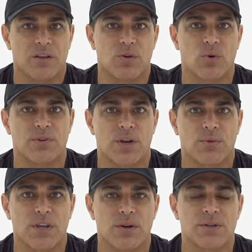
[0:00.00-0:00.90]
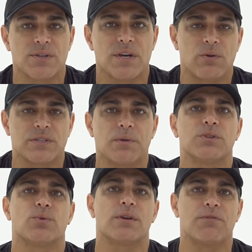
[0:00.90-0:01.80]
a little over 3 years, I was
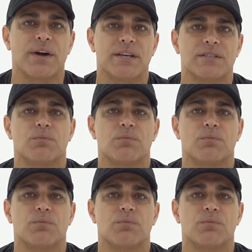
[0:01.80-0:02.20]
able to refinance